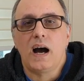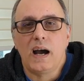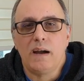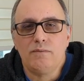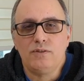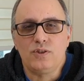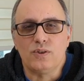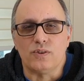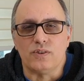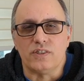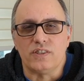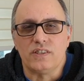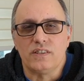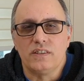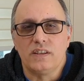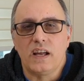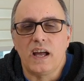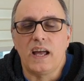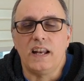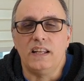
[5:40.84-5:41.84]
I'm George,
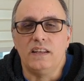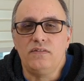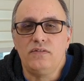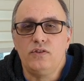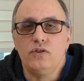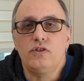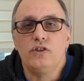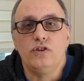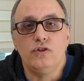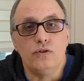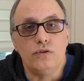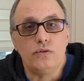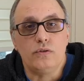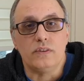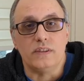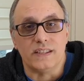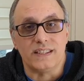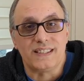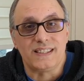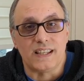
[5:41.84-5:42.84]
and if you're new
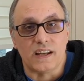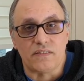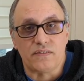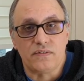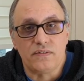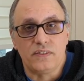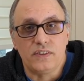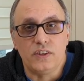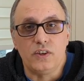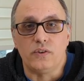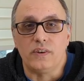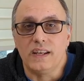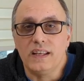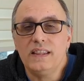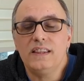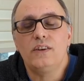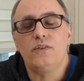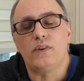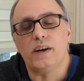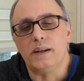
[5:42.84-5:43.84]
to this stuff, you're
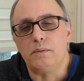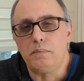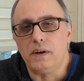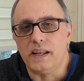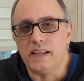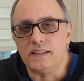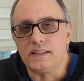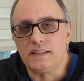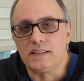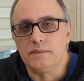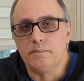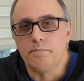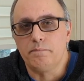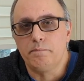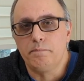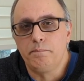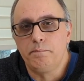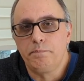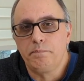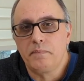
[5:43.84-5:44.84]
in the right place.
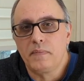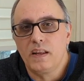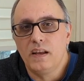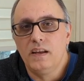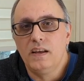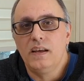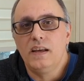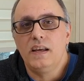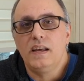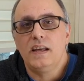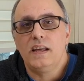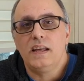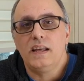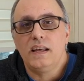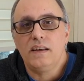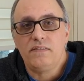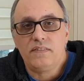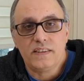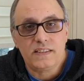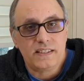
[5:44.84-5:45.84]

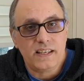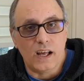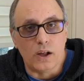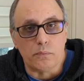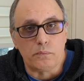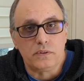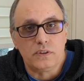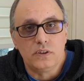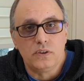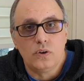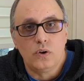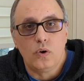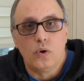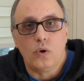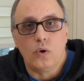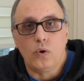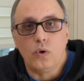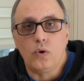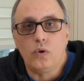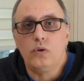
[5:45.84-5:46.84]
If this helped,
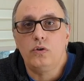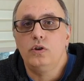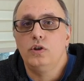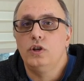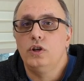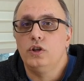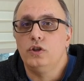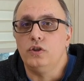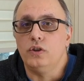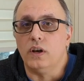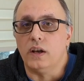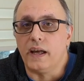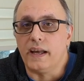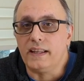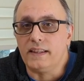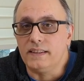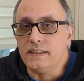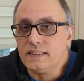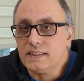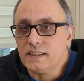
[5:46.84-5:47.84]
or you
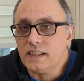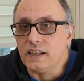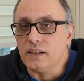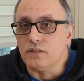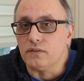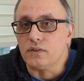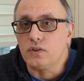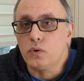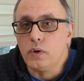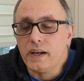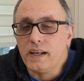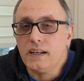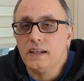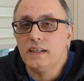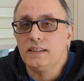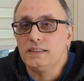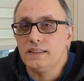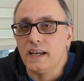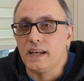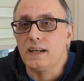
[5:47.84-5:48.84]
like this kind of quick
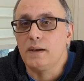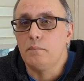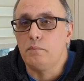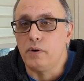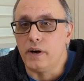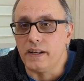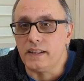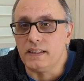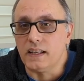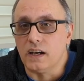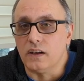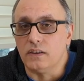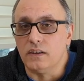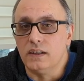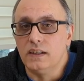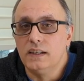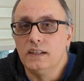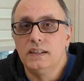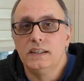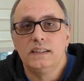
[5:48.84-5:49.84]
tech breakdown,
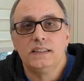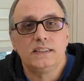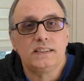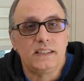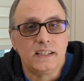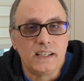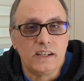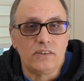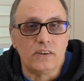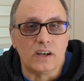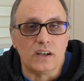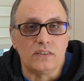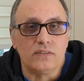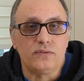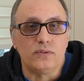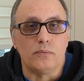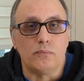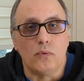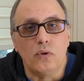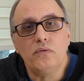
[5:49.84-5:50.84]
stick
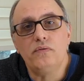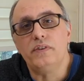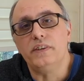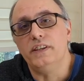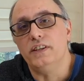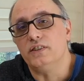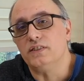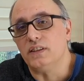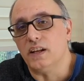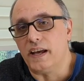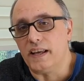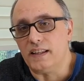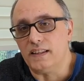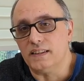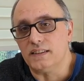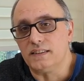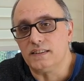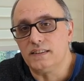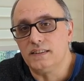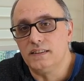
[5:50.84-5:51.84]
around for more videos like
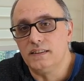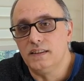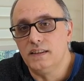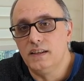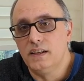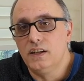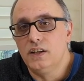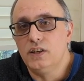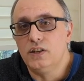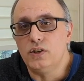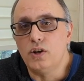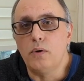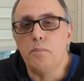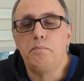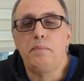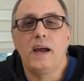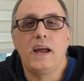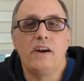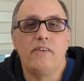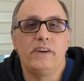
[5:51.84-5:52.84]
this. No
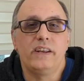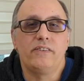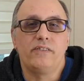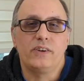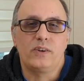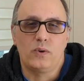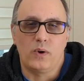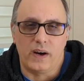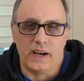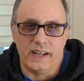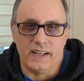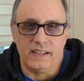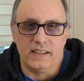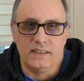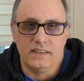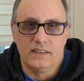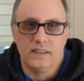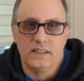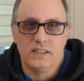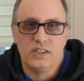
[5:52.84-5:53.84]
pairing
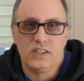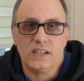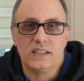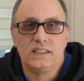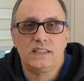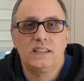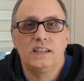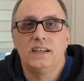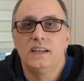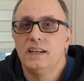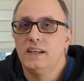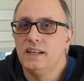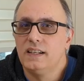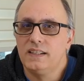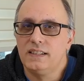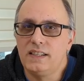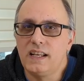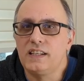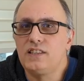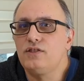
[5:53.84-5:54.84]
required, just
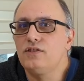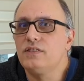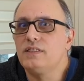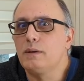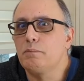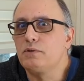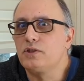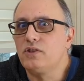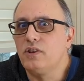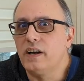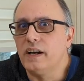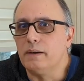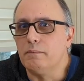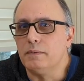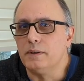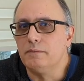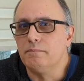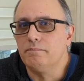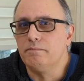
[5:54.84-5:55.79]
touch to subscribe.